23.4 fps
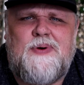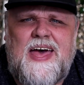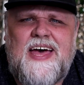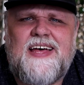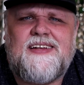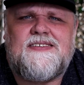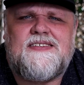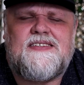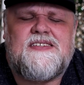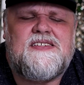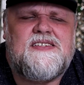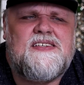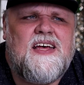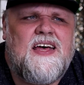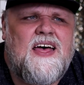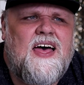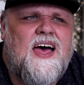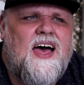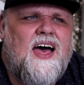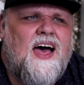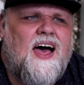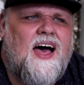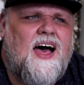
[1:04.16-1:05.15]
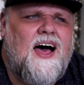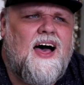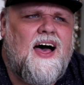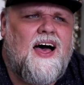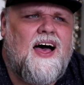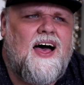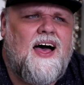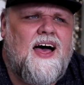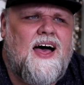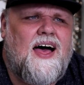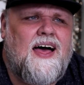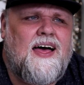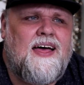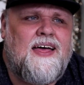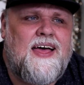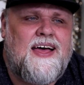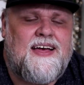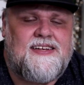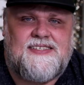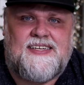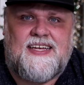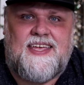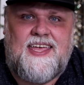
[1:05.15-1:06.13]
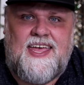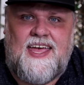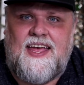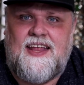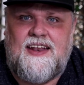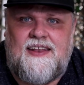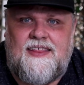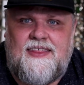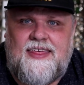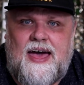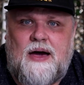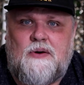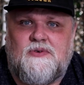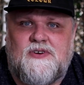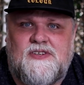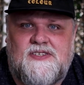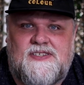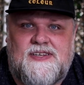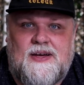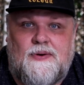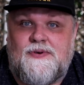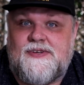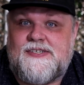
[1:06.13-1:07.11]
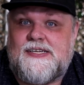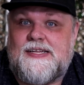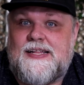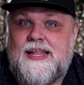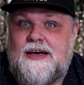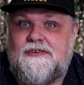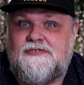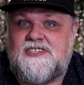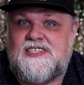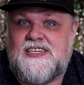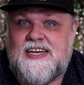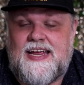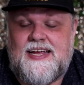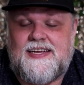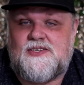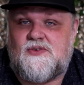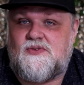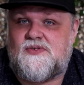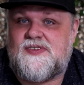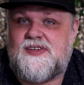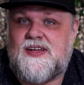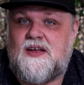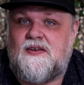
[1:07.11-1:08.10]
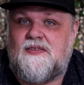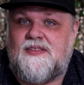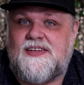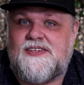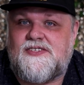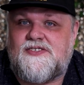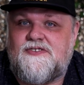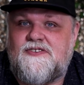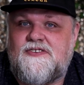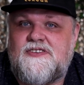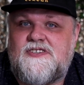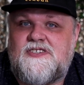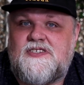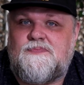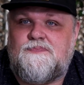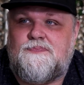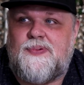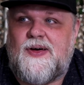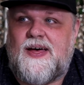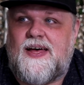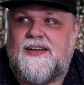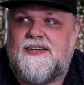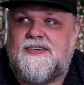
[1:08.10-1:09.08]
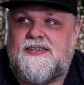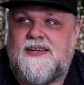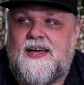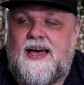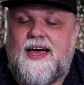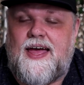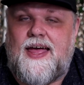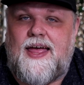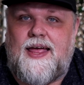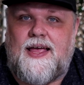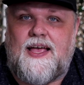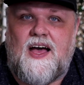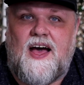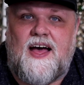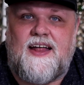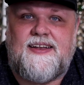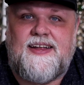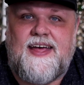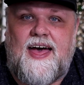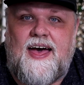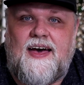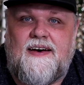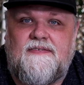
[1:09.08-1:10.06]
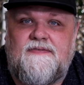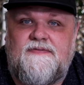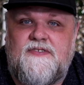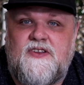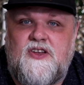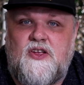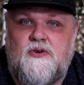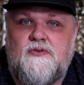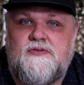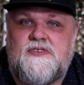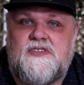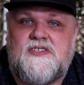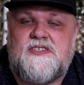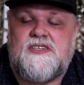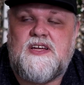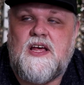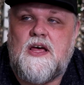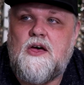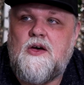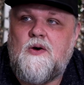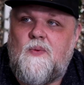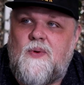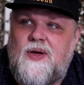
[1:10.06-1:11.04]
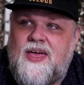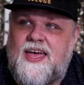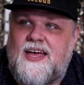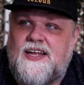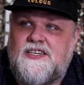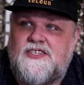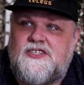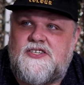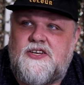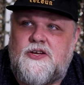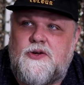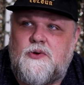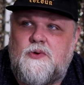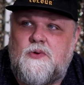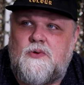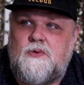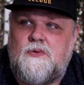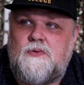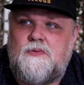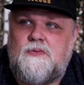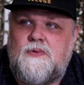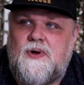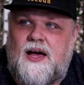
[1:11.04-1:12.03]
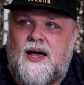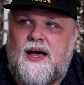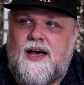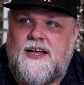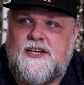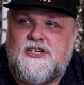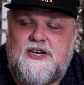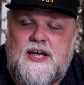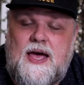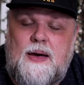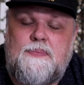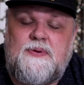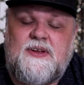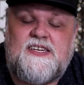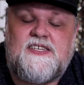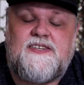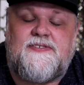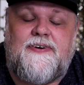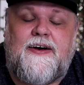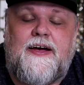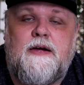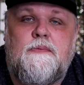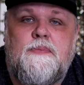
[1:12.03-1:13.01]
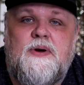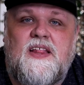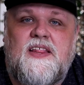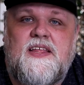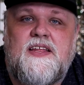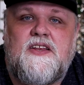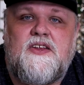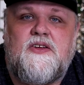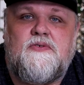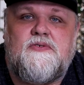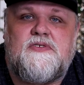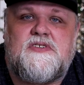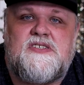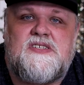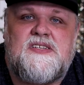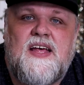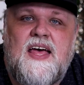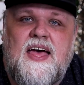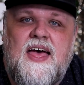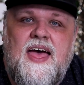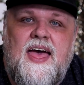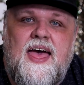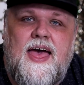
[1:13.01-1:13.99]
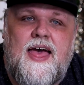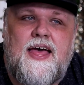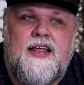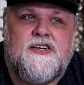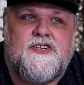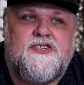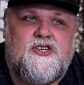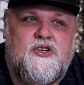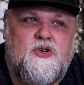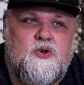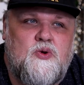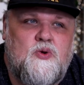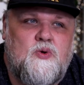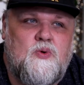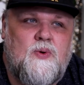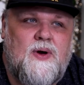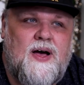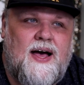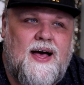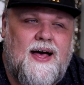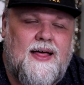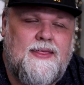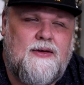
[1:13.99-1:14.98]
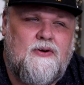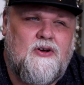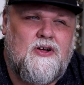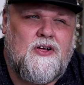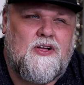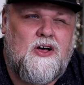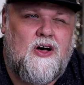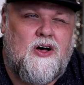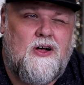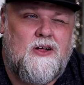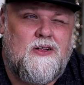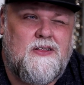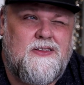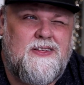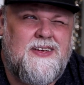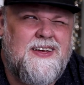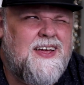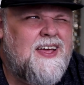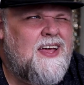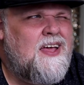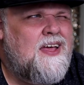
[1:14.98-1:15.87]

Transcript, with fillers: pets. As a kid, I wasn't allowed snakes, I wasn't allowed lizards, but I got to have newts. We had two Japanese fire-bellied newts, and two, they were called